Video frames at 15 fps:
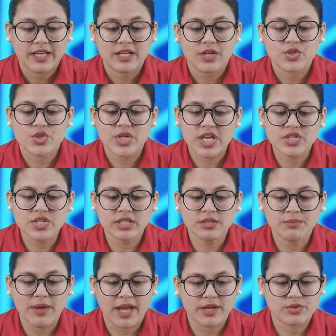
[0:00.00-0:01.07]
Now, changing
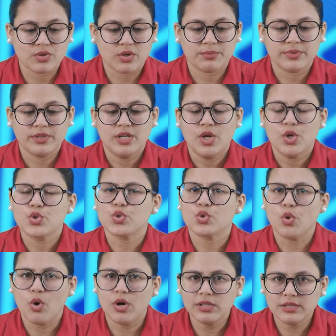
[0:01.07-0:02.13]
the backdrop.
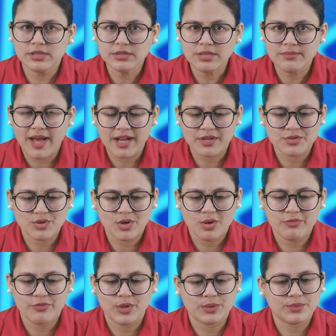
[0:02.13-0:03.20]
To alter the
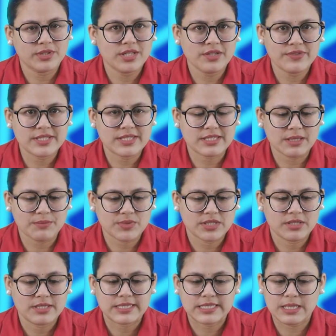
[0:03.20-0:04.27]
backdrop, follow the given steps.
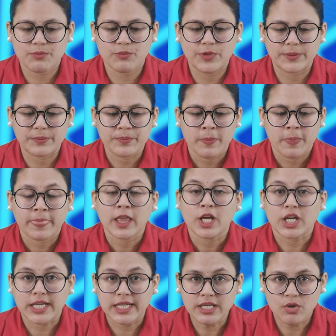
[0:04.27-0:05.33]
Step 1.
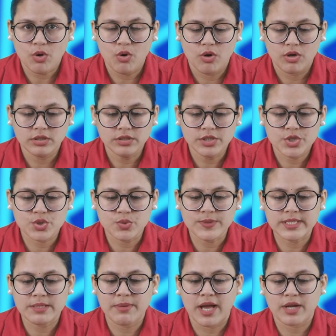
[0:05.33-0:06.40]
Click on the
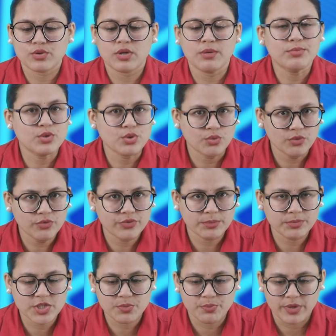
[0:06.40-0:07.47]
Choose a Backdrop tool
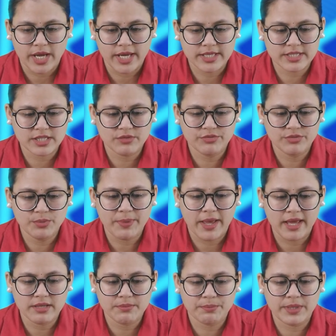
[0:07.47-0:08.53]
from the Sprites Info
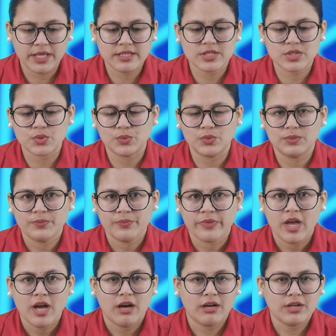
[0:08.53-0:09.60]
Panes tool.
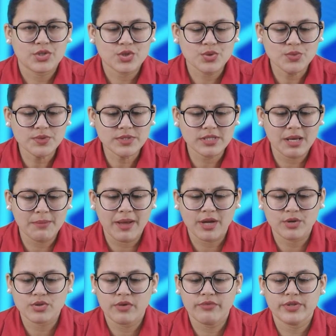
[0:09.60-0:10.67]
A Choose a
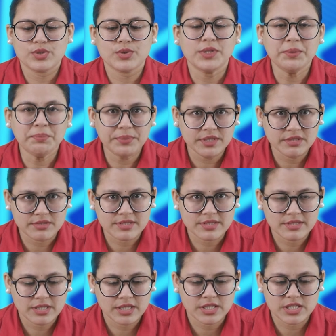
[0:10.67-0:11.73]
Backdrop window
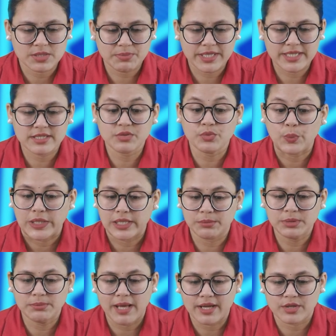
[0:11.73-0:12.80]
appears. It displays the
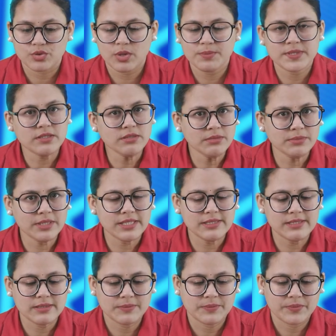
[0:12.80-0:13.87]
available backdrops
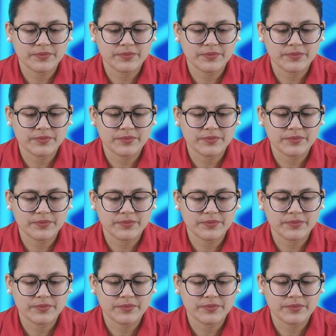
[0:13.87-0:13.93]
thumbnails.